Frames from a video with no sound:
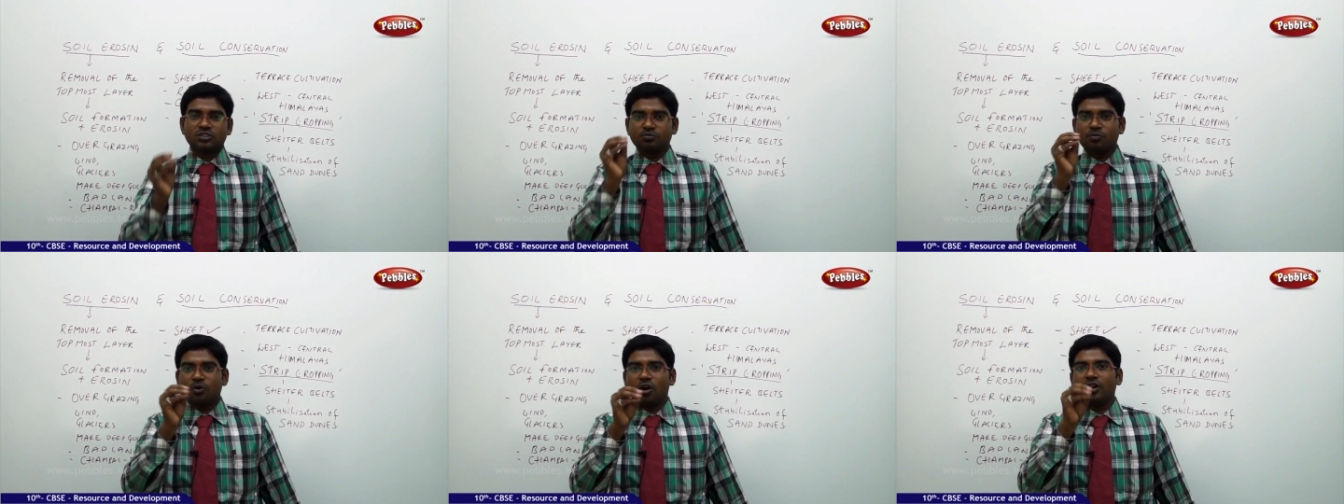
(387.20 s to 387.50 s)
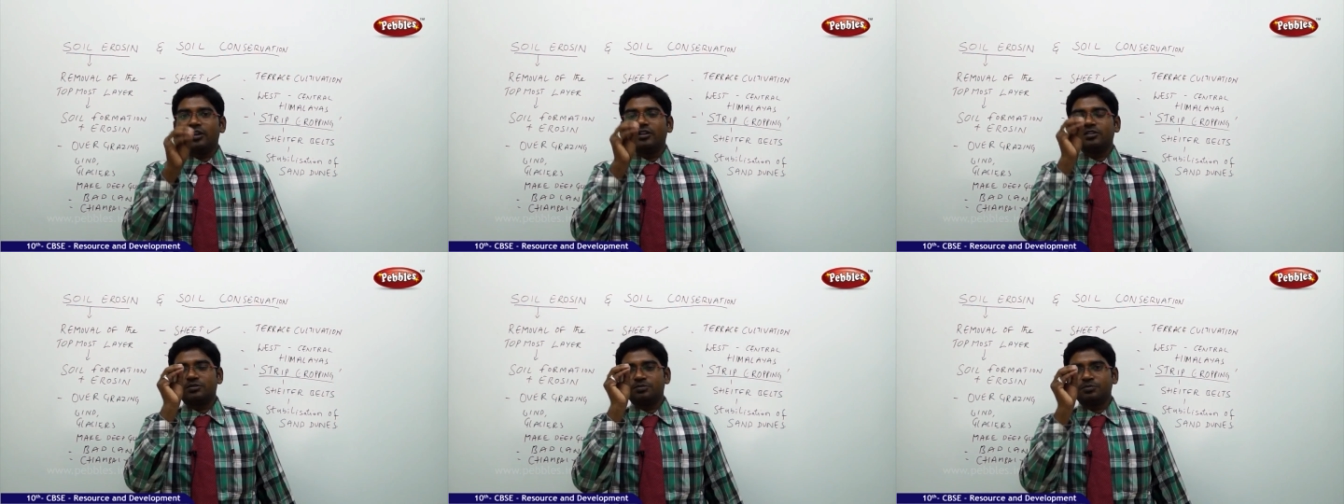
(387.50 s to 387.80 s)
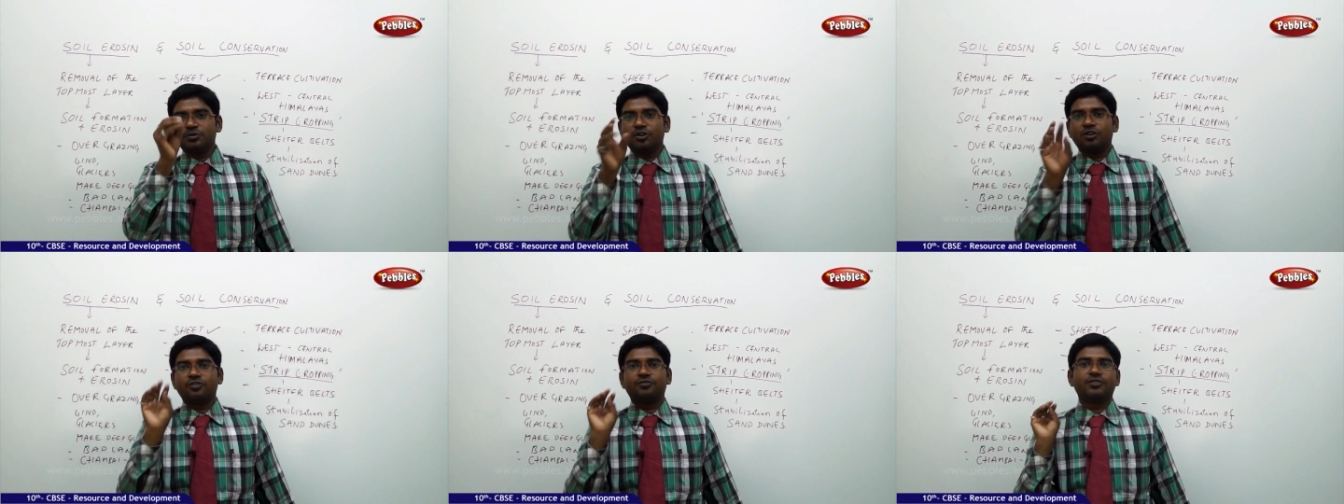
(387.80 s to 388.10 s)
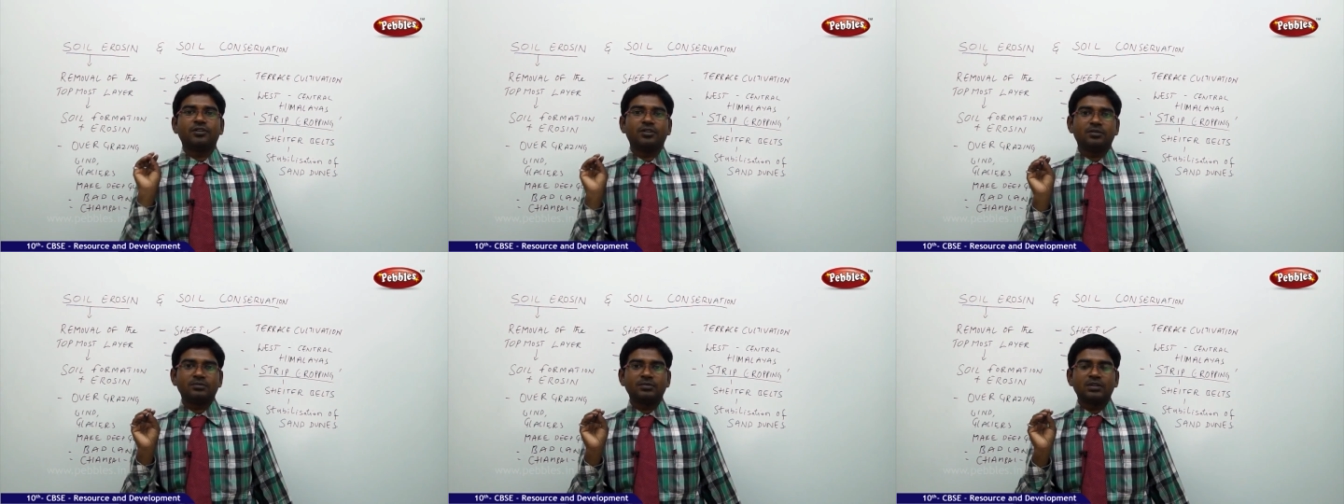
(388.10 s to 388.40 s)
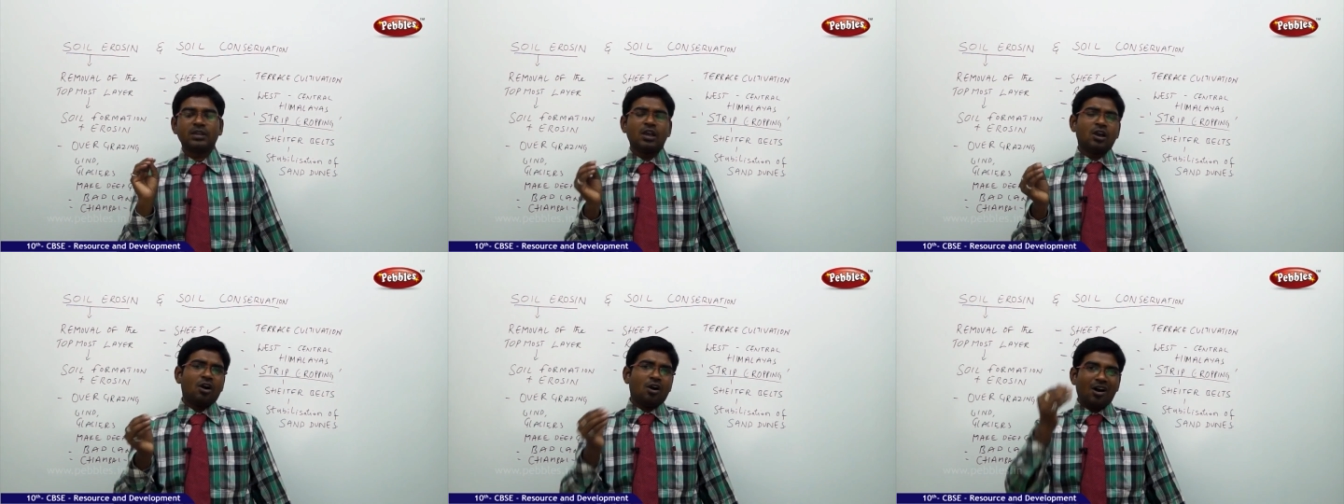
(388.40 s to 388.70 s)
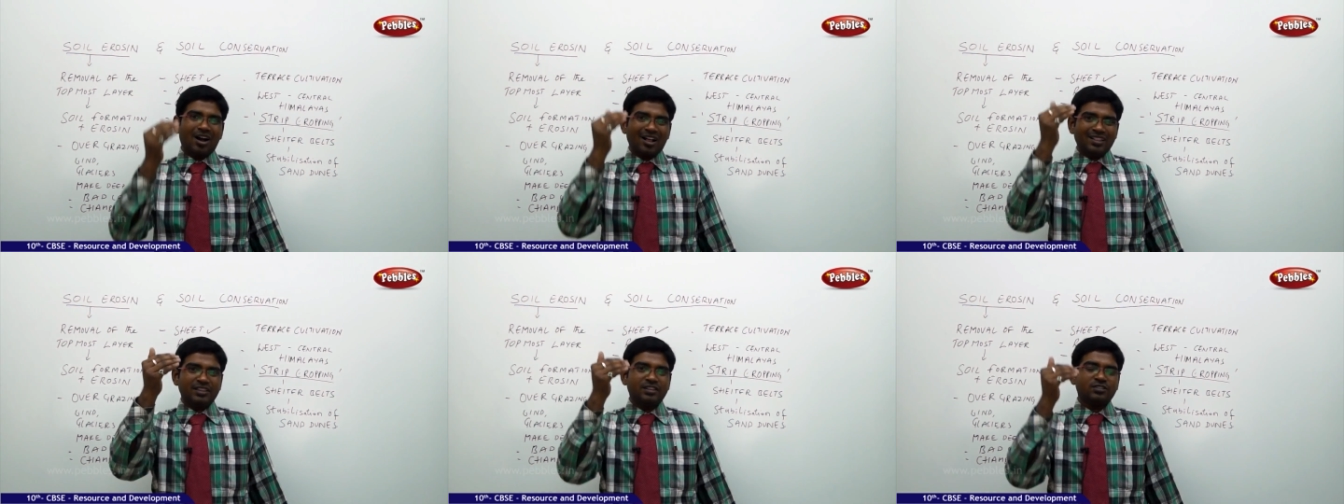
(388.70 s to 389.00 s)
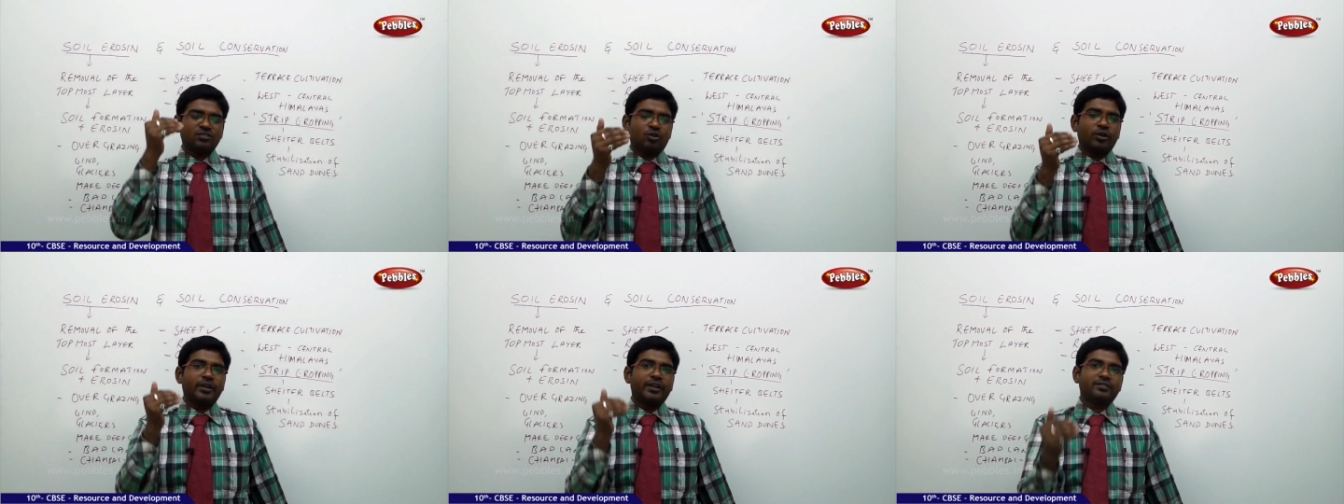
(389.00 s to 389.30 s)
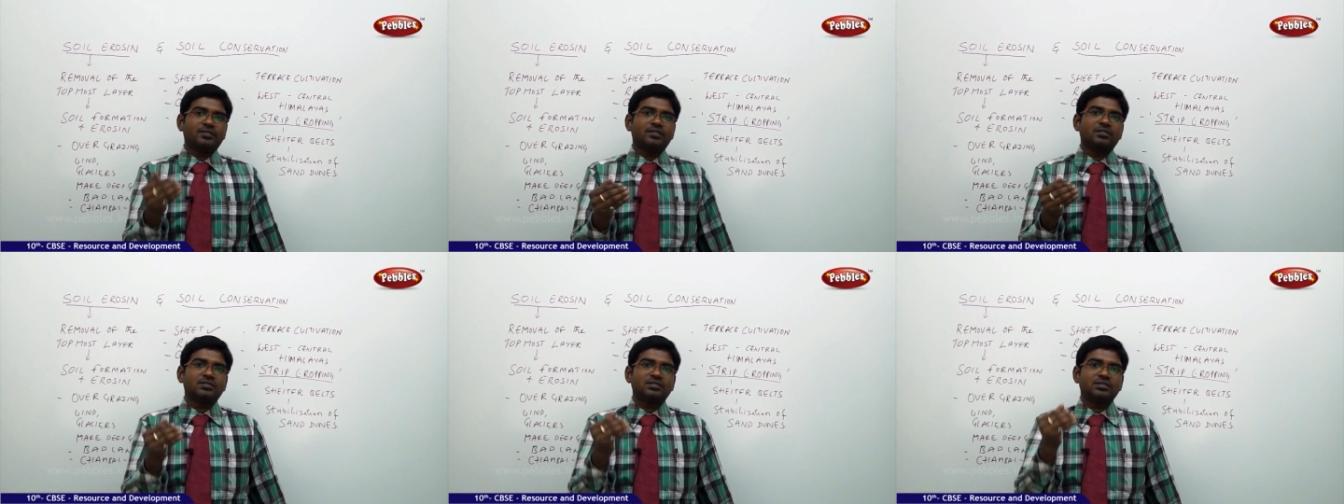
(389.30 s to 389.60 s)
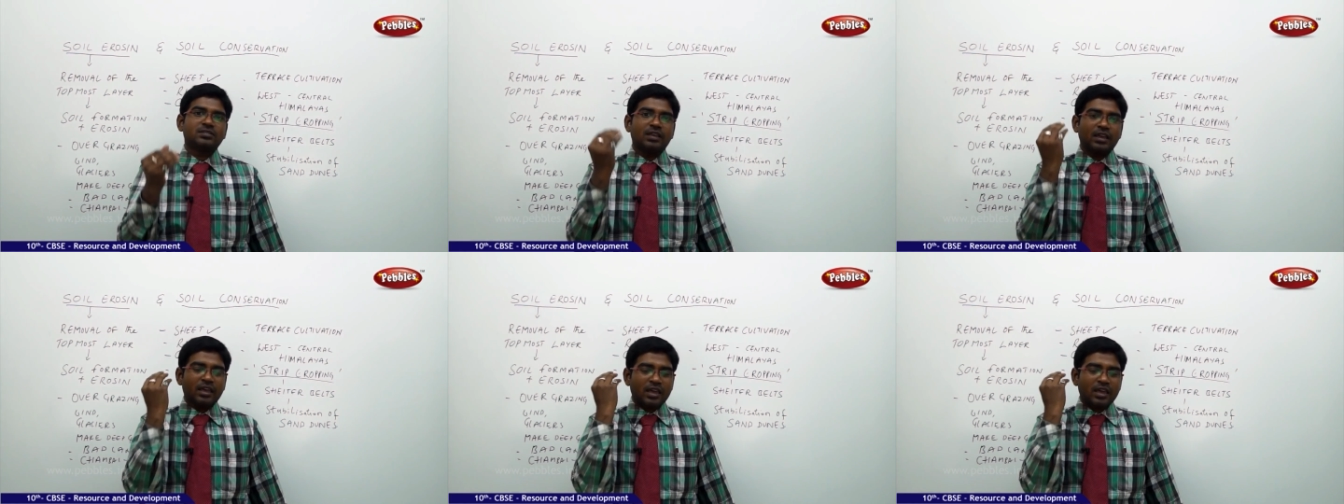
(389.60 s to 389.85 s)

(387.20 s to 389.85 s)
small is beautiful all these quotations